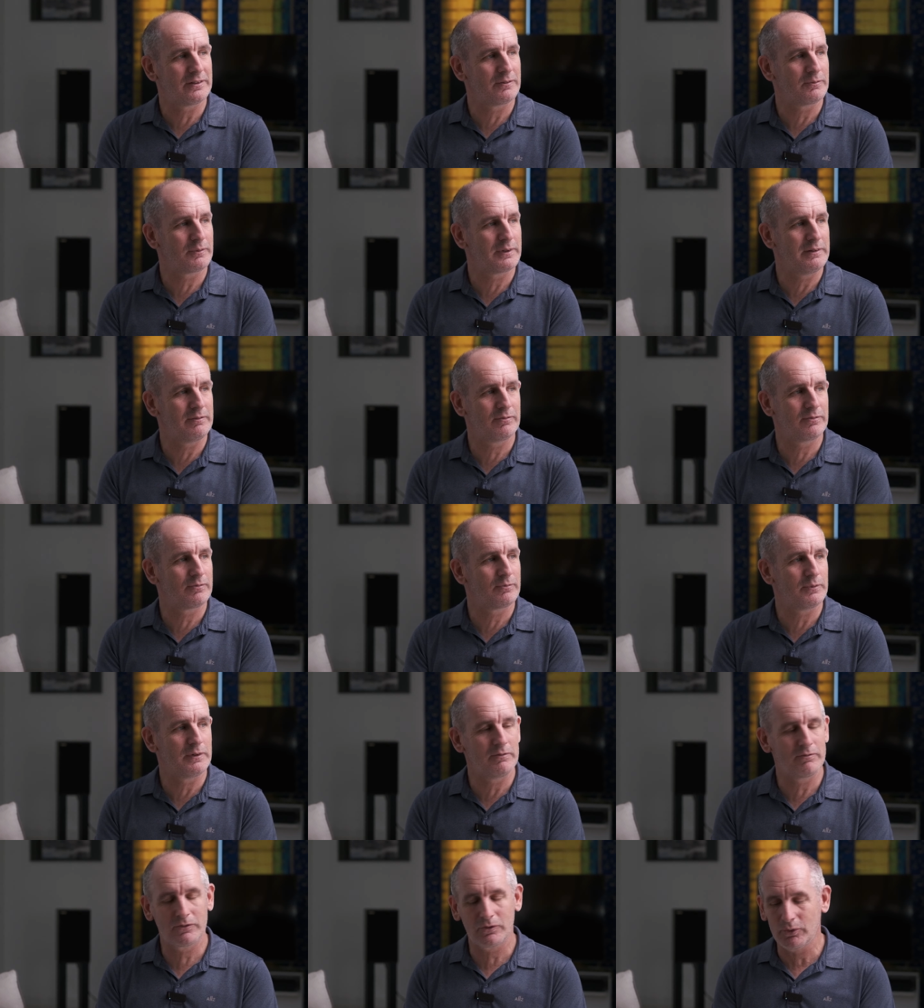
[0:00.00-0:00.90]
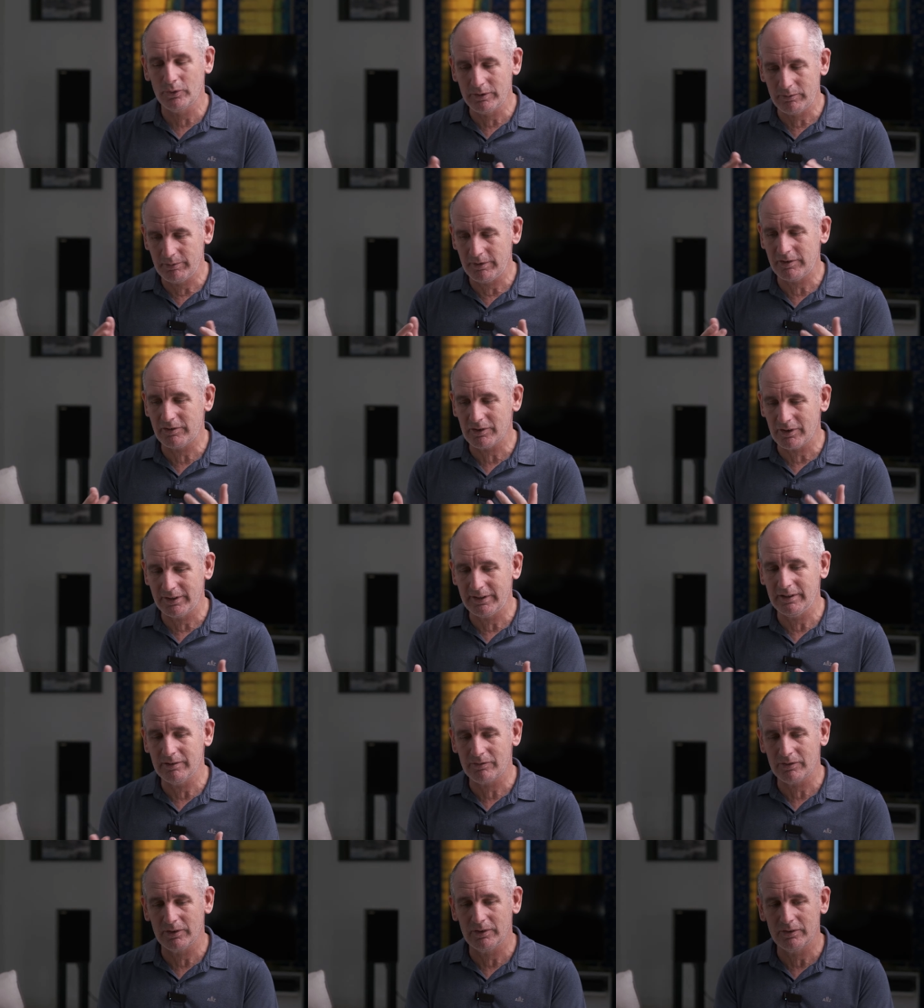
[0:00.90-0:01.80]
Mm. We've toyed with this idea
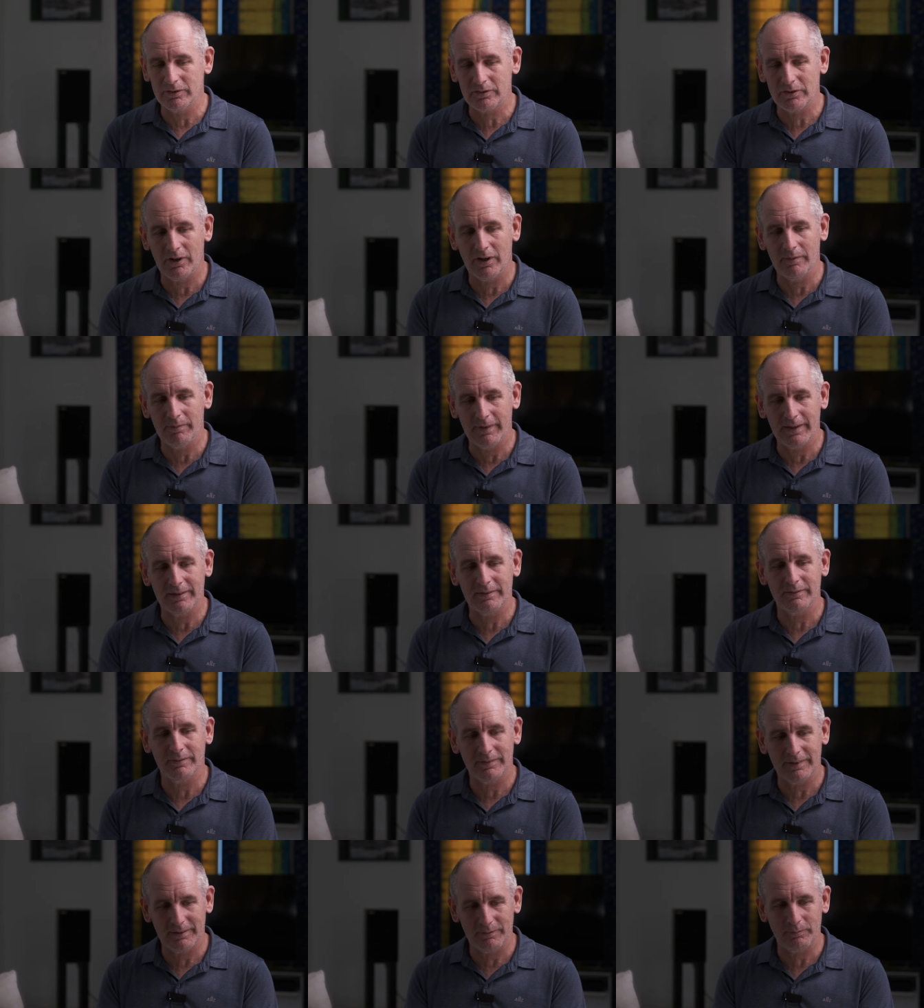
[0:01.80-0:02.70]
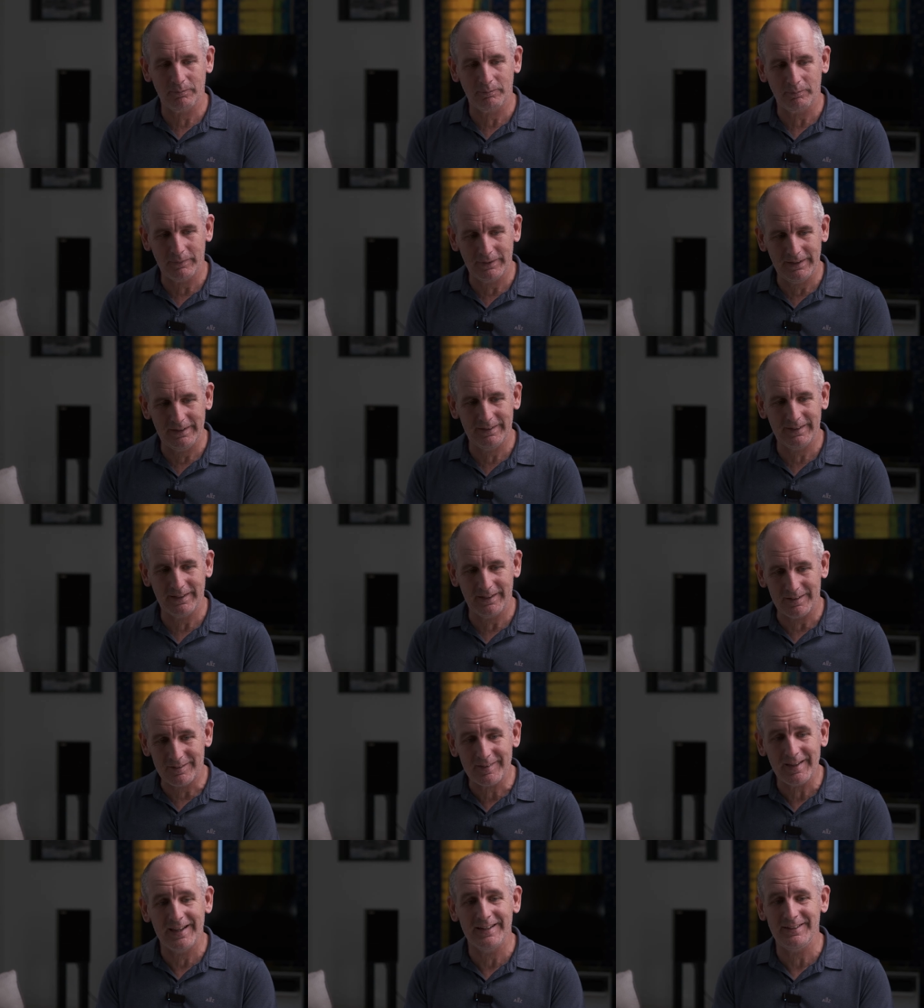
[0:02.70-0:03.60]
for a long time that we need to get a
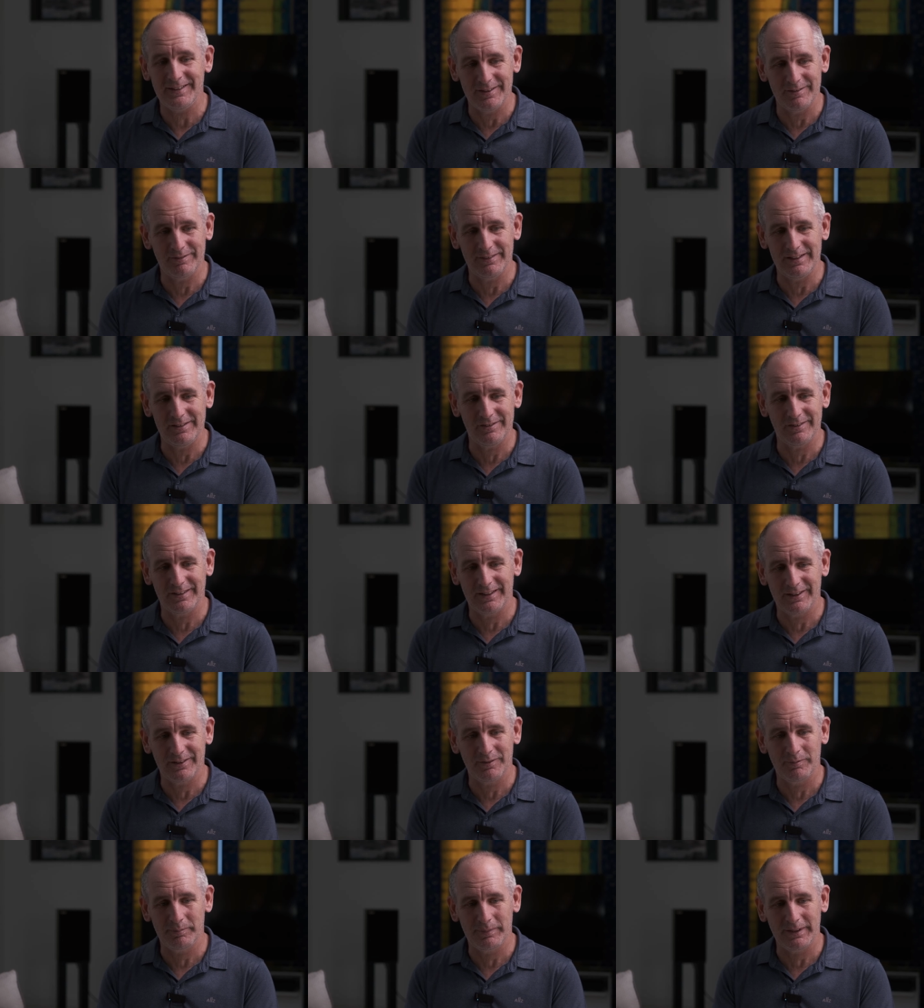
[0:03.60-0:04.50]
10 year visa now mm.